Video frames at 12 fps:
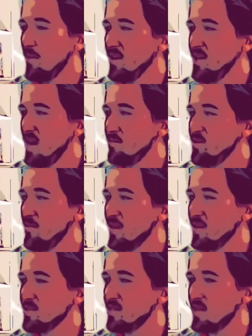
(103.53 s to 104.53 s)
times am I
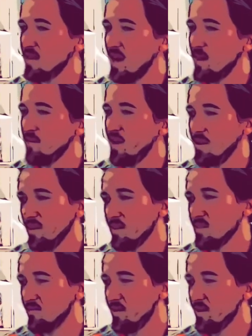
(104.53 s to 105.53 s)
going to say timeline in
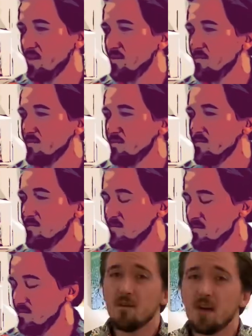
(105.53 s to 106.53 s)
this video?
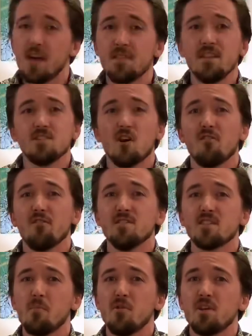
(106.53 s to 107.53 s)
In these
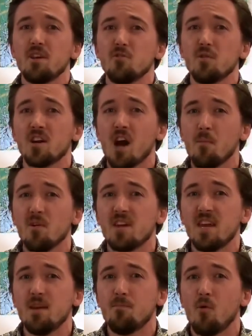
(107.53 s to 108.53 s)
overviews, I'm only going to do a couple of
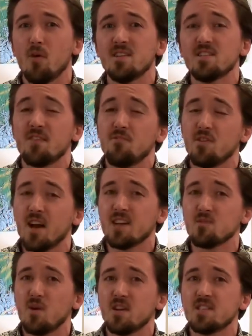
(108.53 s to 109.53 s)
key points. If you
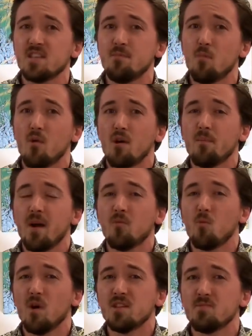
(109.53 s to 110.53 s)
guys want to see more
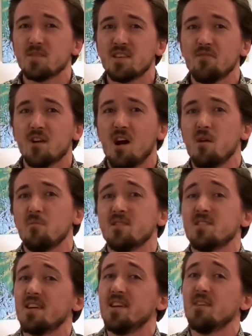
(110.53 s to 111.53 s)
about one specific
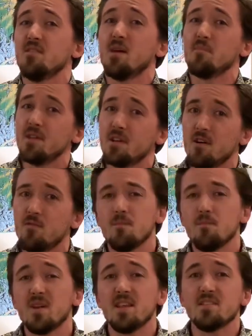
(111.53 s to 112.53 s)
omnibus, again, let me know.
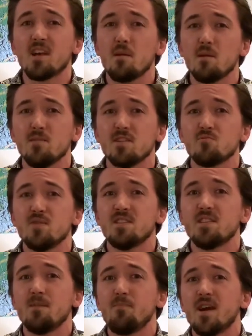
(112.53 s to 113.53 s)
But in this omnibus, we
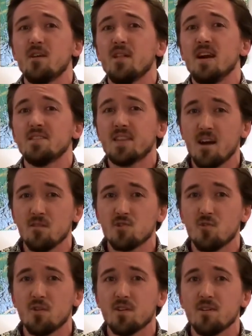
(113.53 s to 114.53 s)
see Parallax Hal
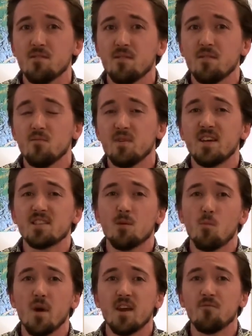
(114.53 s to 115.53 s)
Jordan, we get
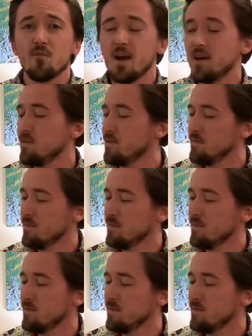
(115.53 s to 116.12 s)
some Wave Rider,